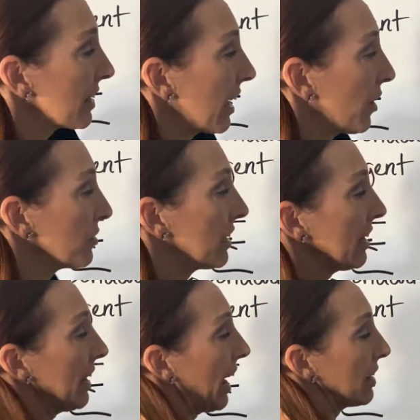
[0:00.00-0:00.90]
down,
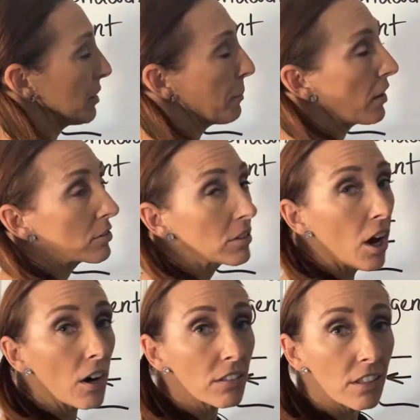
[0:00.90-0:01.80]
and it melts
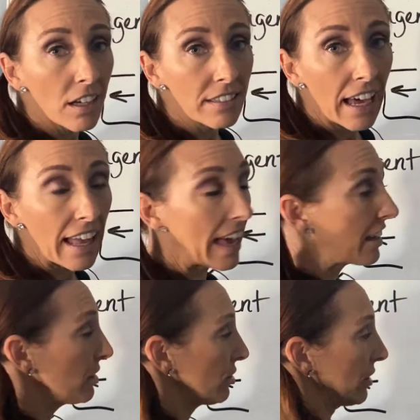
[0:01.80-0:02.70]
all along that
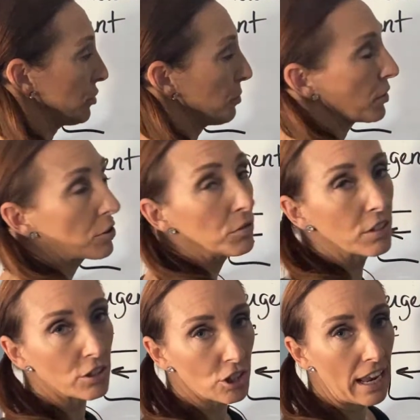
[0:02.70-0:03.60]
edge, and you produce
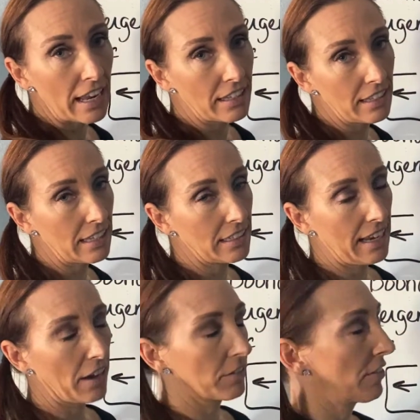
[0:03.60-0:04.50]
a chain in and
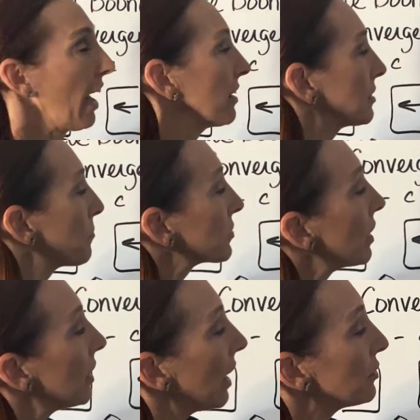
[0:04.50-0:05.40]
out of that.
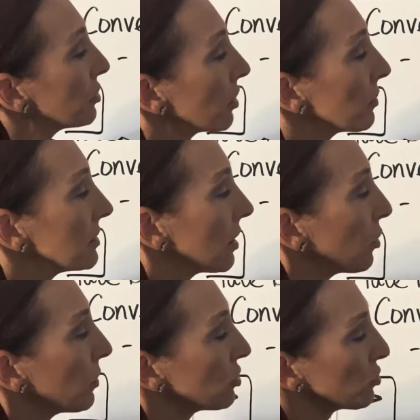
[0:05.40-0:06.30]
And you can always
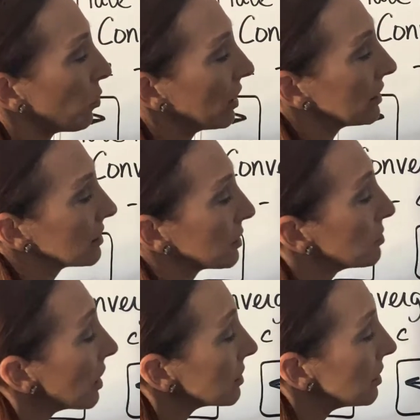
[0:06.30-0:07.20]
tell which one is
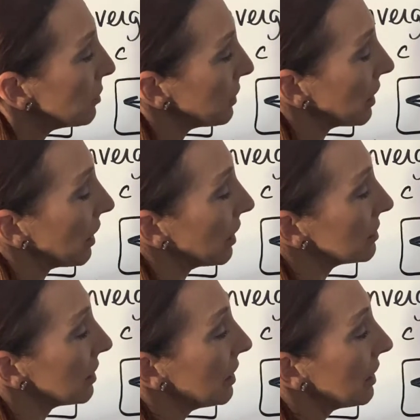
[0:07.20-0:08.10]
subducting
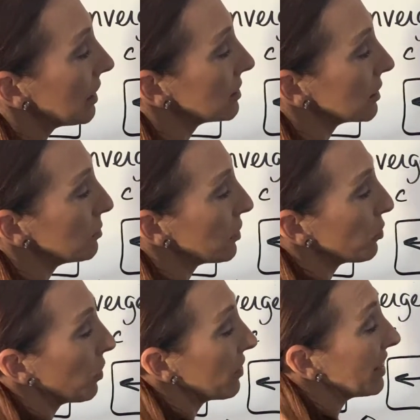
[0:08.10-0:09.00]
because it's going to be the
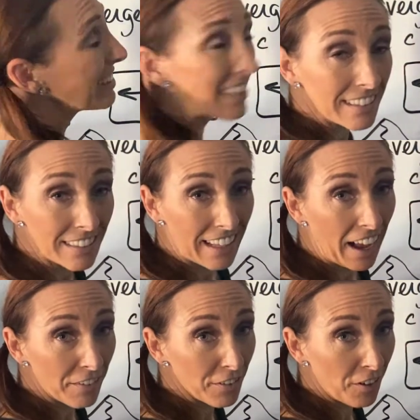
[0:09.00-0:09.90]
one that doesn't
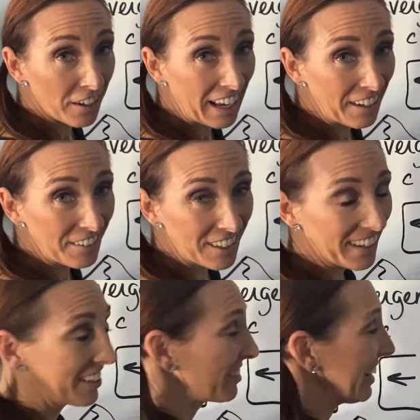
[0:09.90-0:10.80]
have the volcanoes
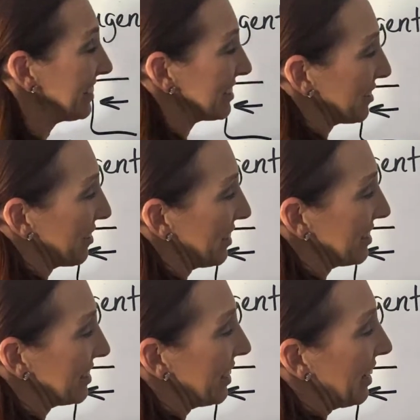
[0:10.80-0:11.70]
on it, right? So
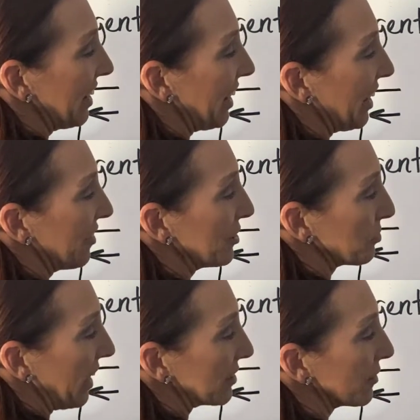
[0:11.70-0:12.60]
this
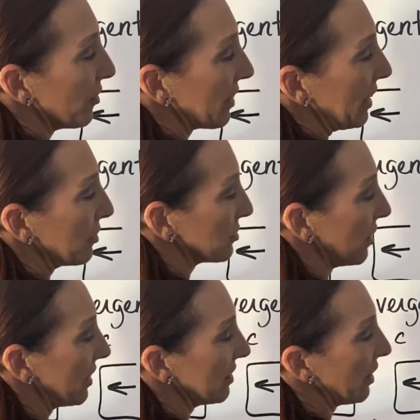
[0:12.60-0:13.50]
one has the volcanoes
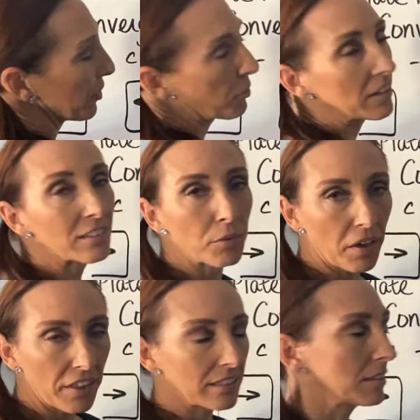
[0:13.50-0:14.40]
on it. The other one is the
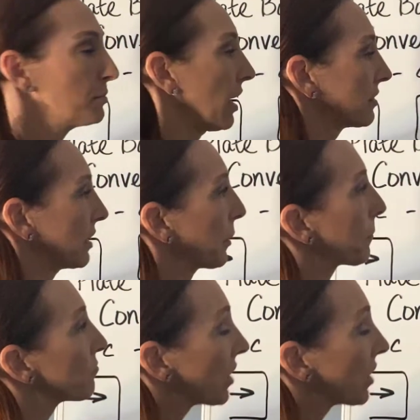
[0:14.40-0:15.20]
one that's subducting.